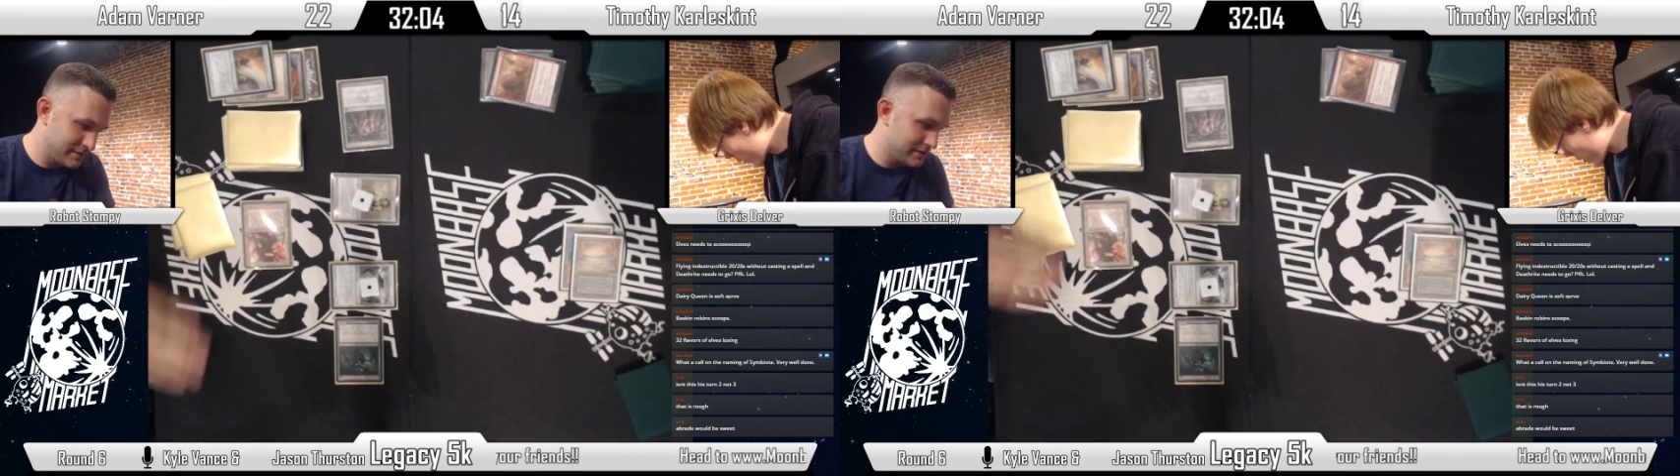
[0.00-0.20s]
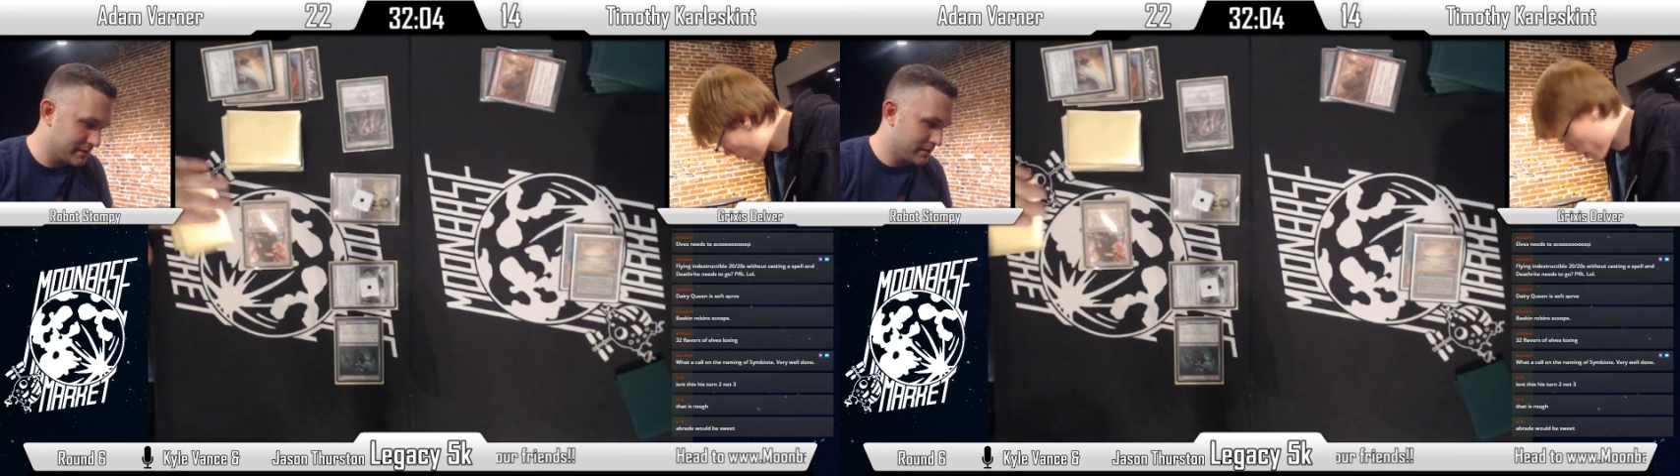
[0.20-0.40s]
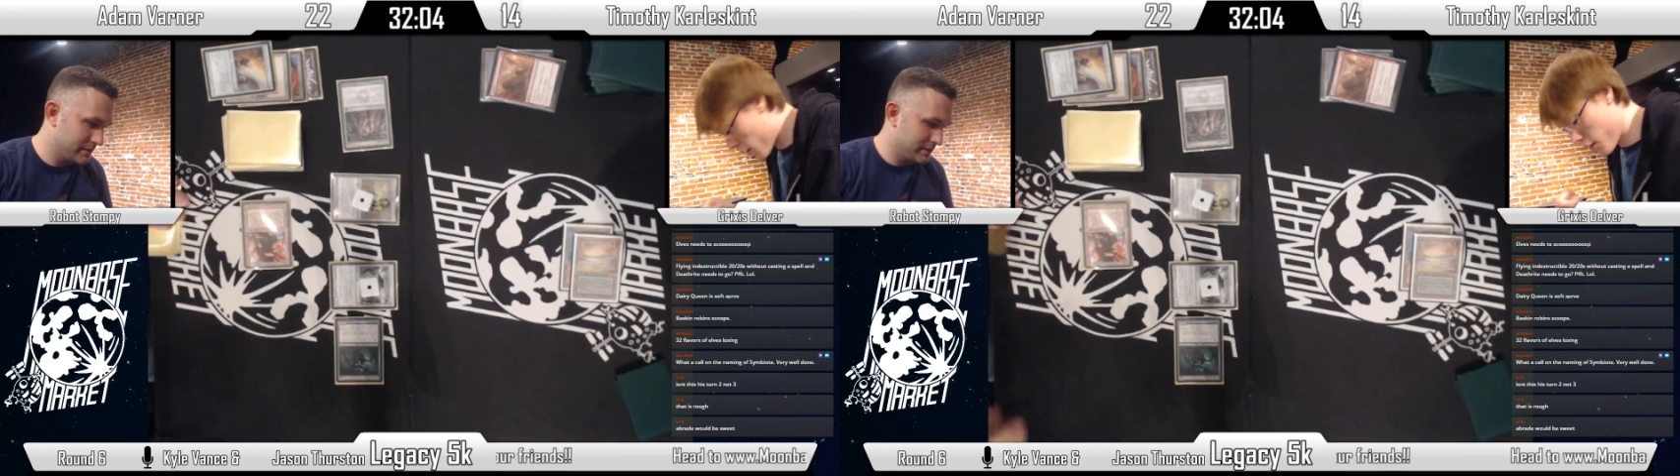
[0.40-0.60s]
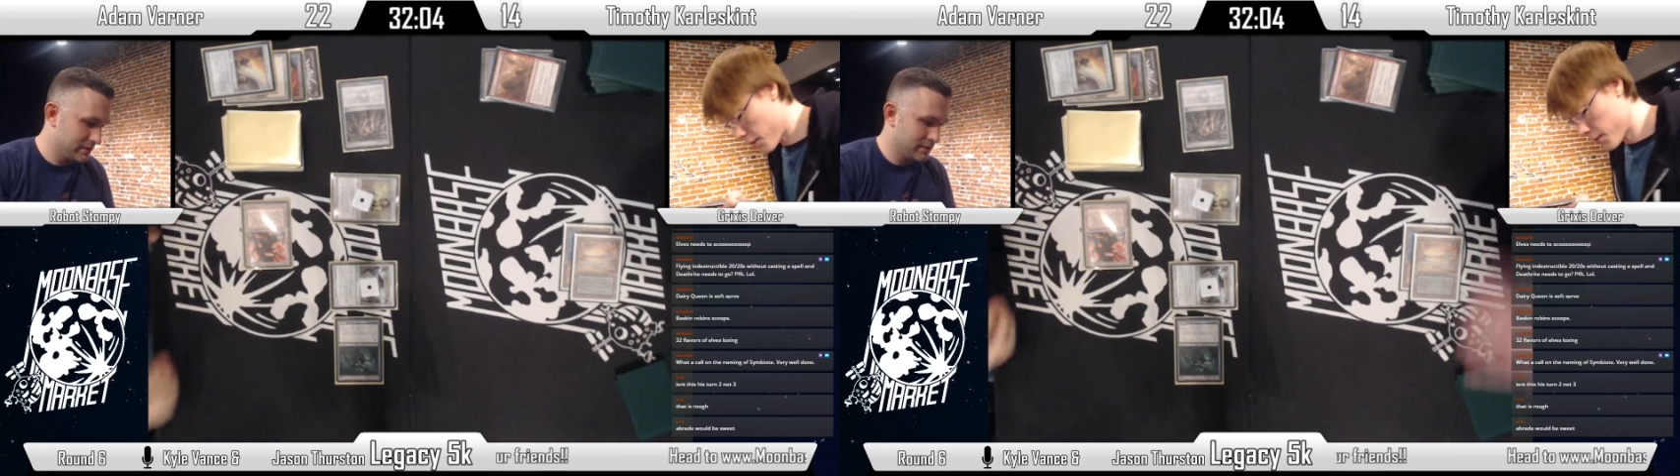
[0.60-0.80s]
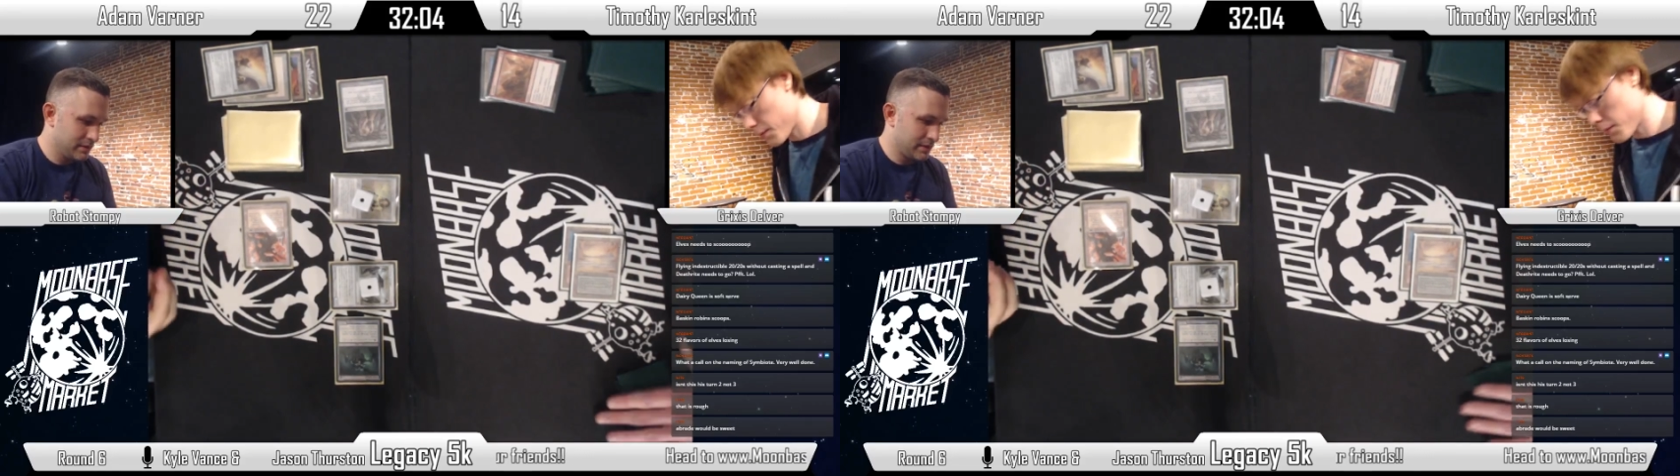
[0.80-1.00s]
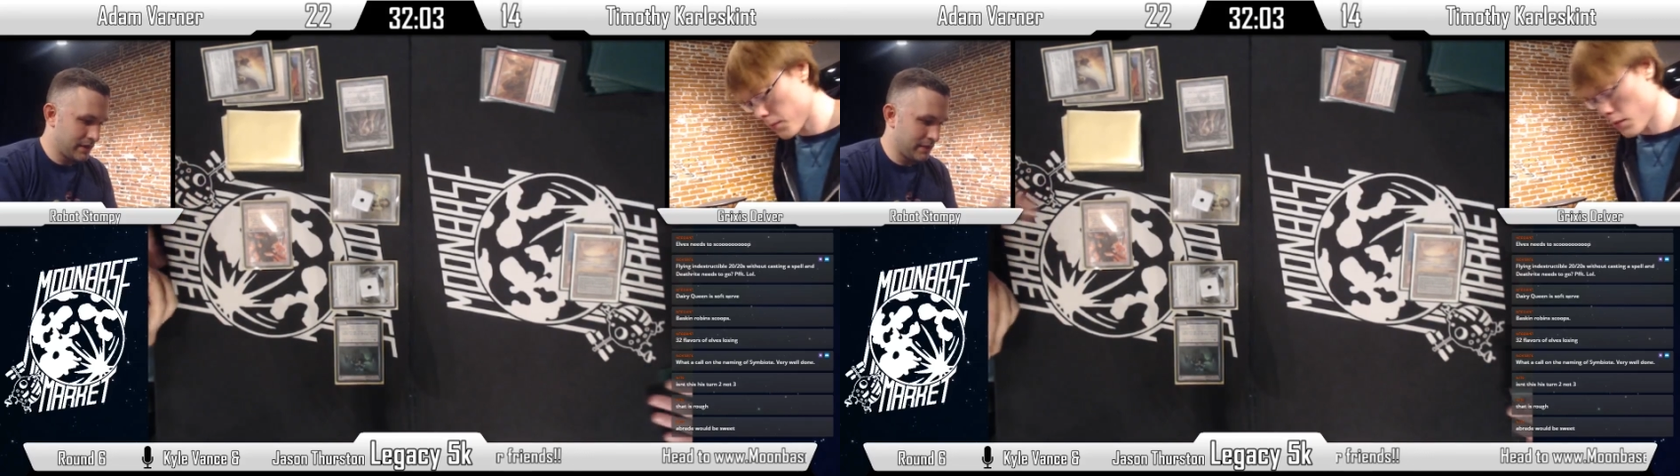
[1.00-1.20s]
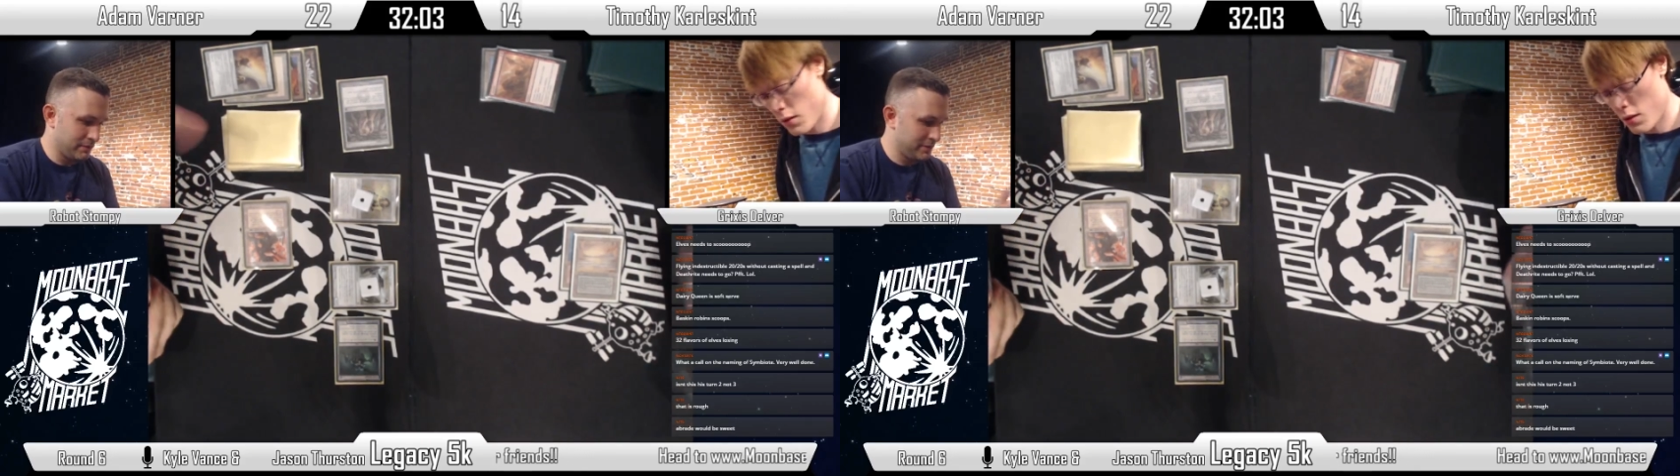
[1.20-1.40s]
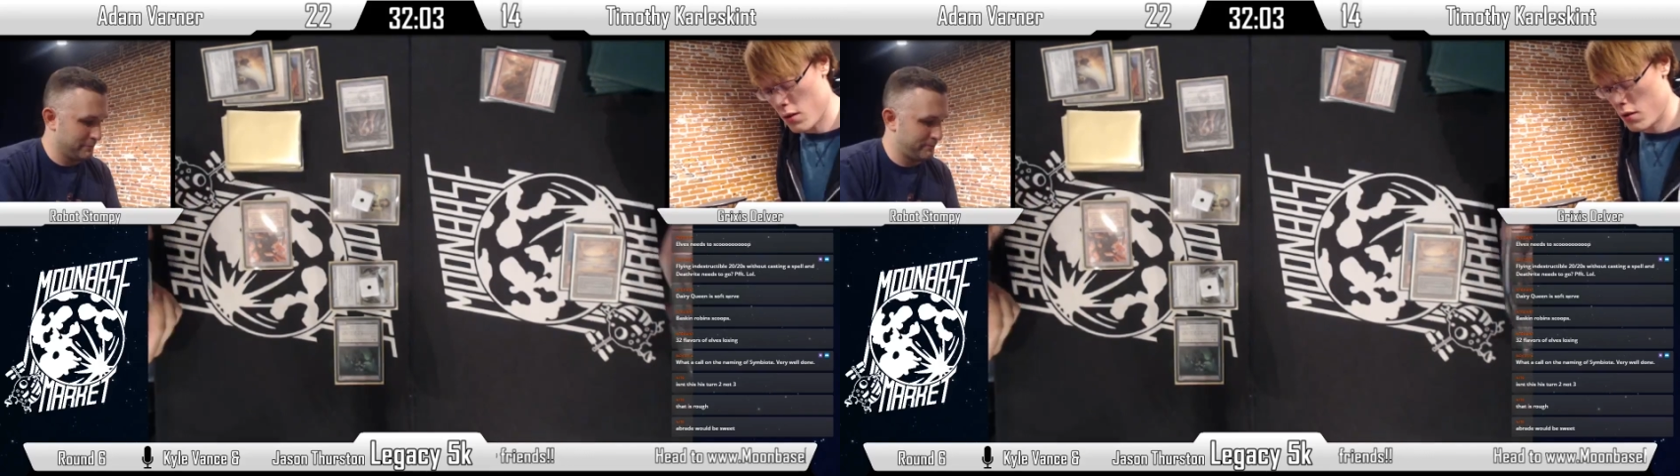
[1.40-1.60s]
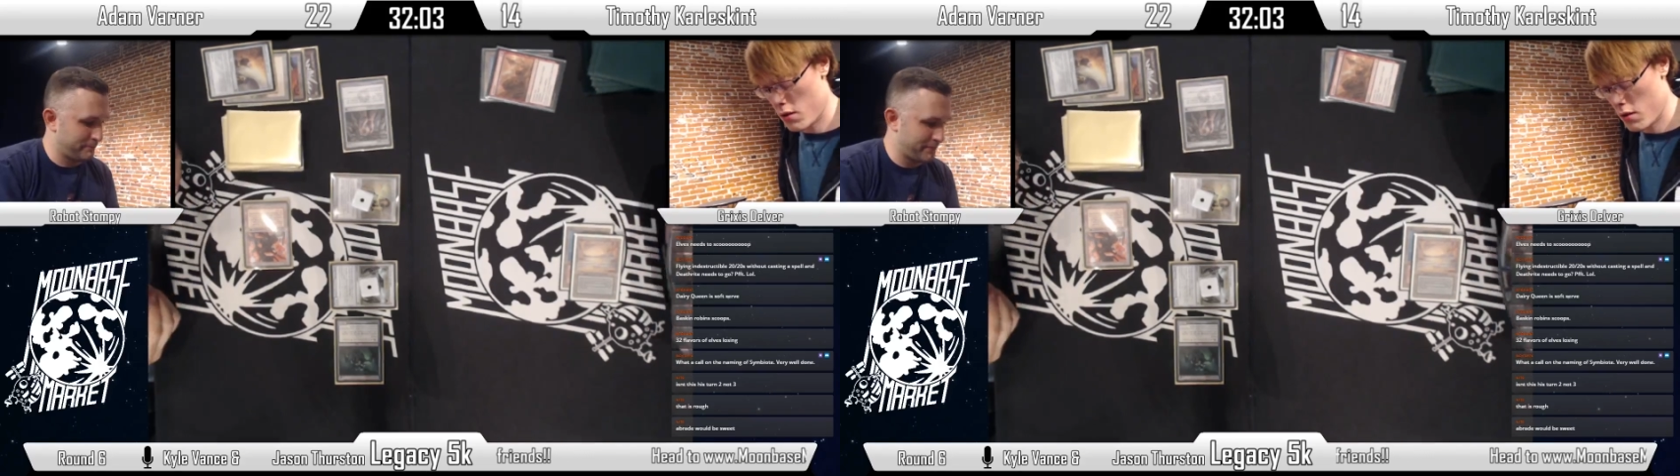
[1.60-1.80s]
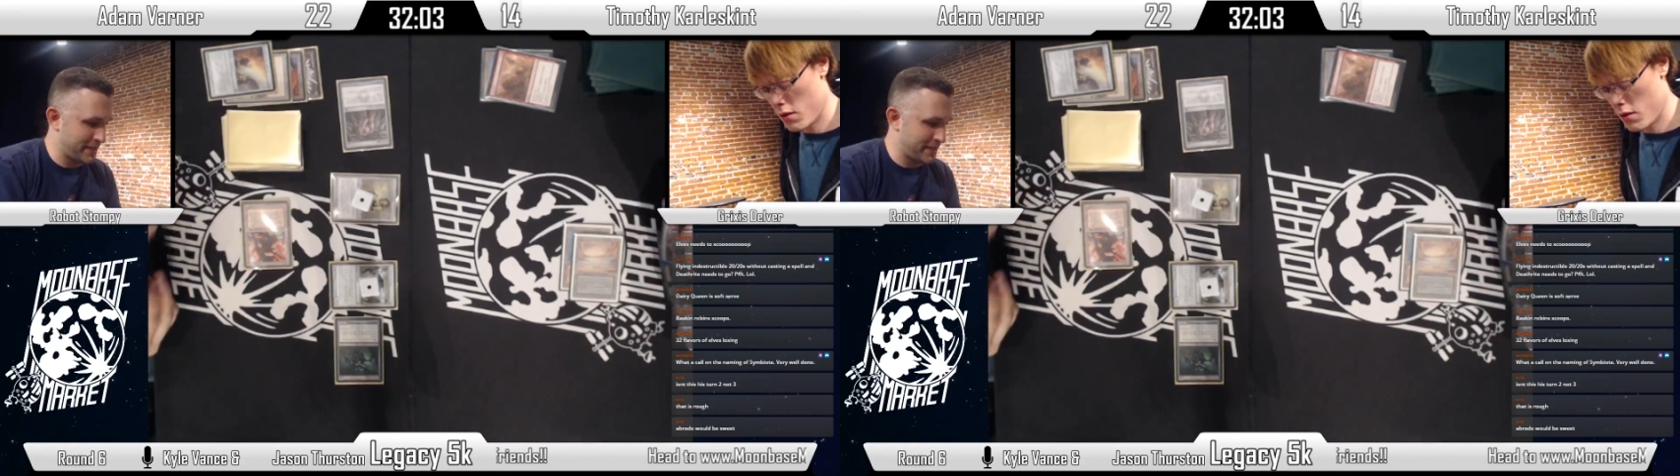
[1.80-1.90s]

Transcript: So Tim will drop down to 13.